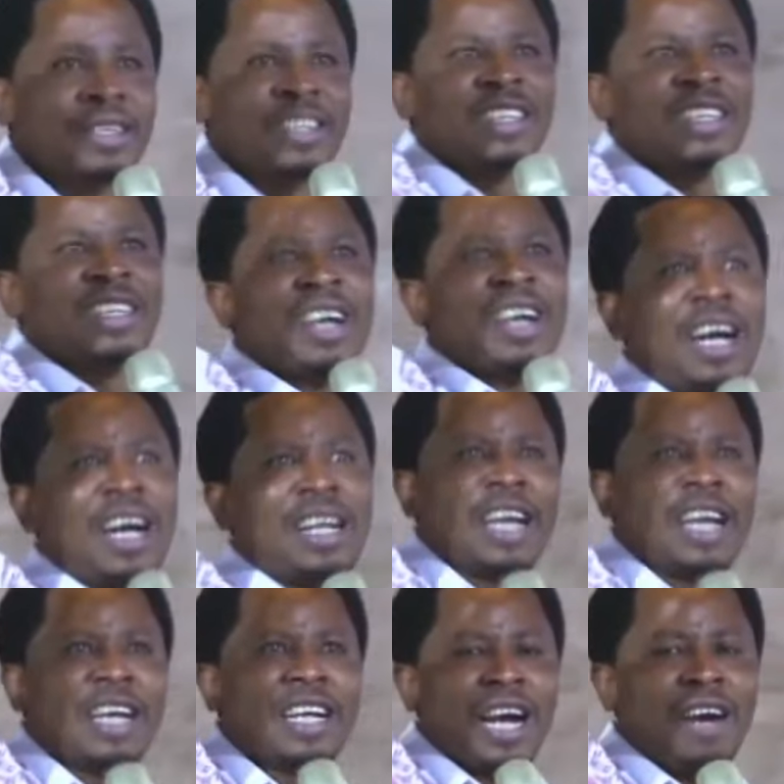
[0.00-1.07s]
And I
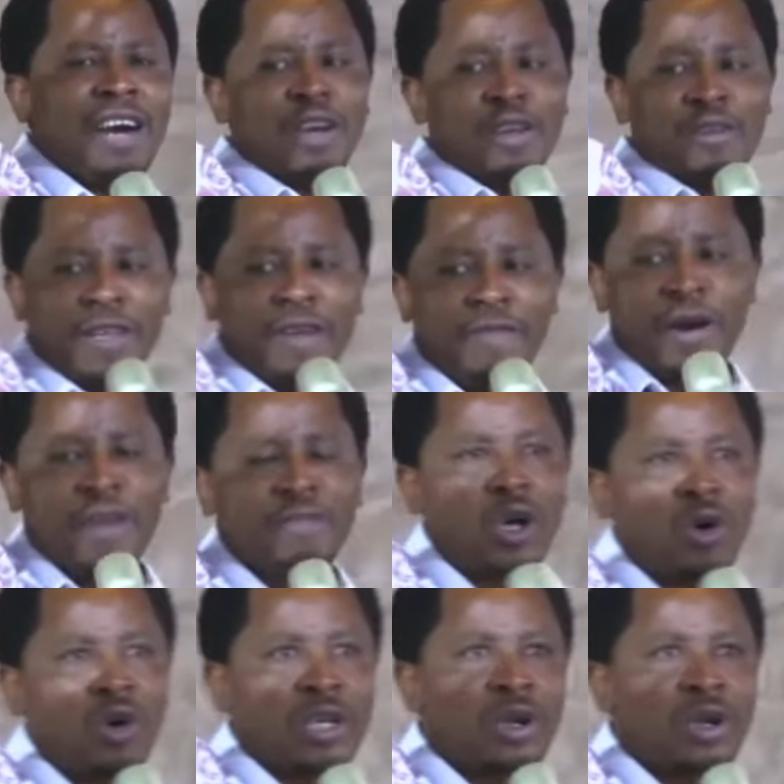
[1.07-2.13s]
cover with the fire of the Holy
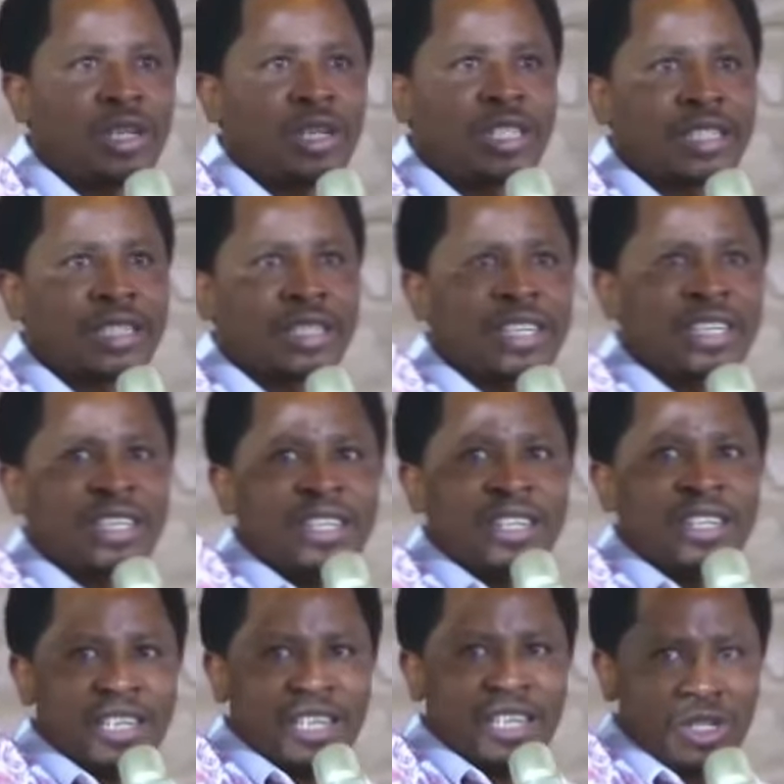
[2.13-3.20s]
Ghost.
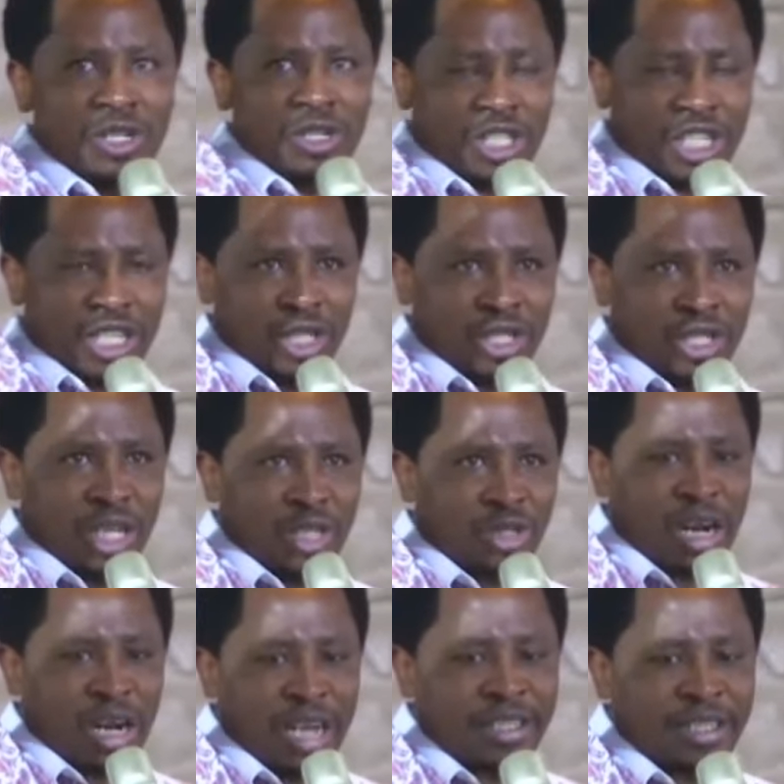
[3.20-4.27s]
In Jesus
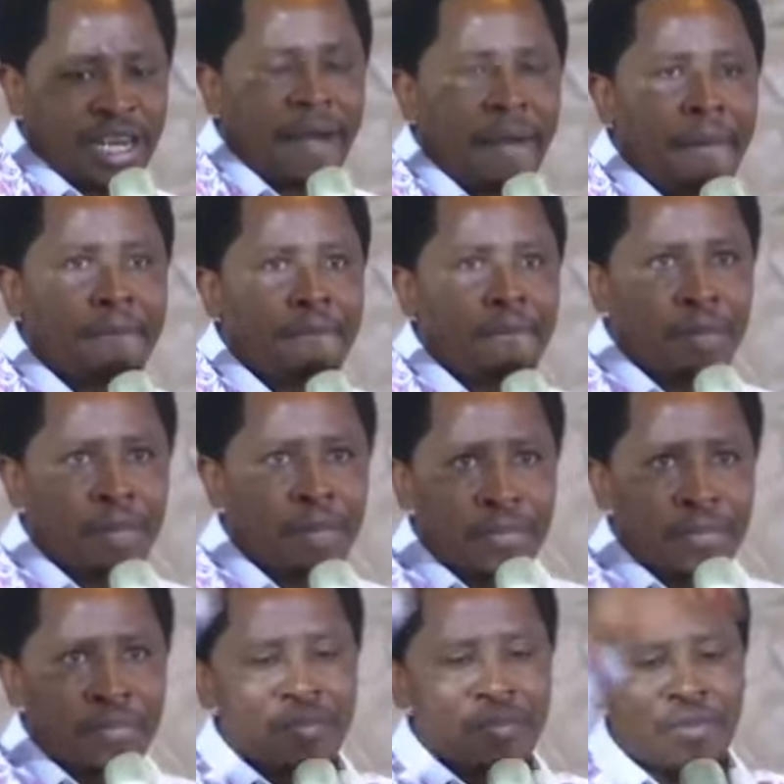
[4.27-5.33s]
Christ's name.
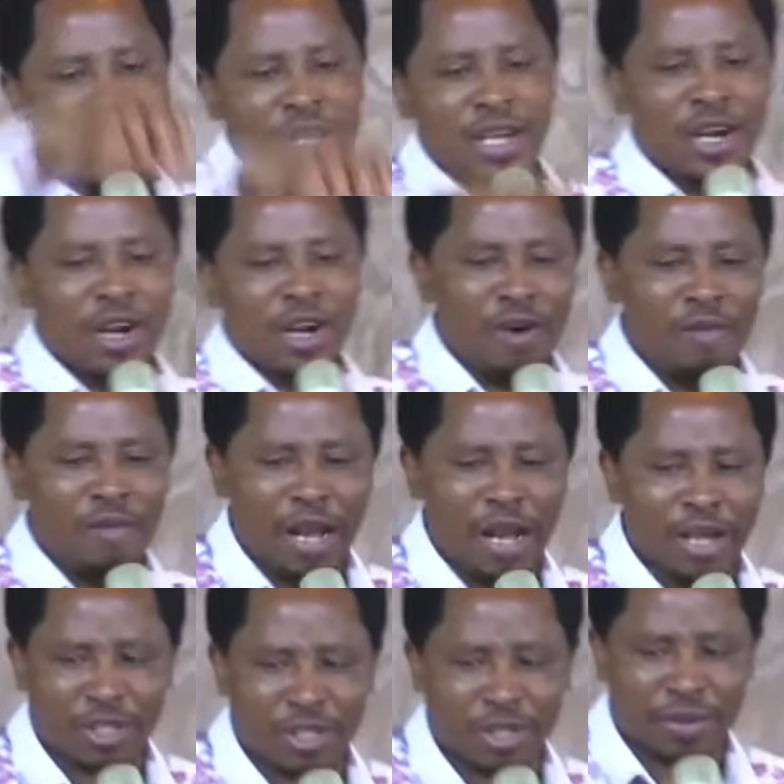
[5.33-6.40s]
God
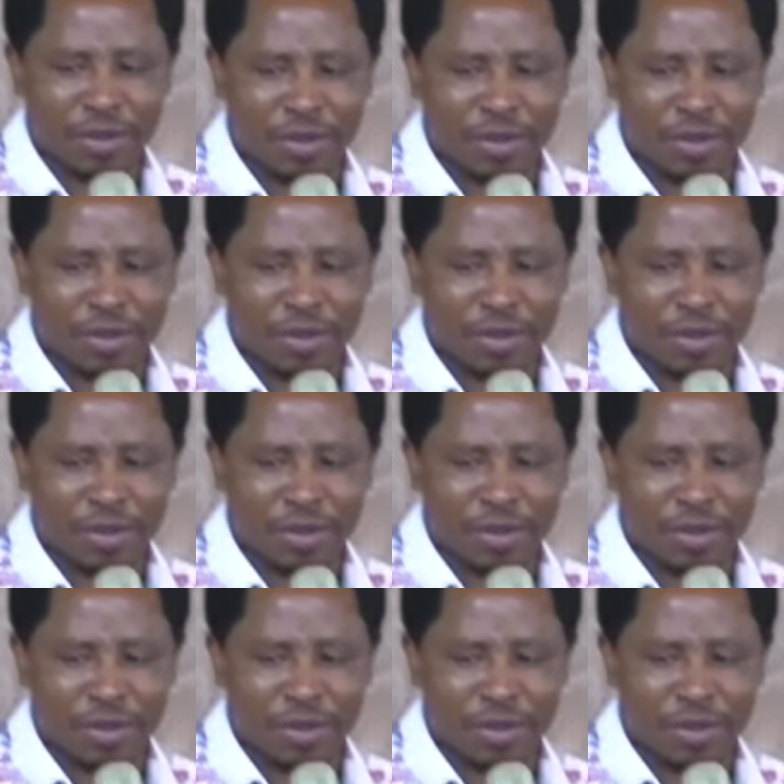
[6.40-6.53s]
bless you.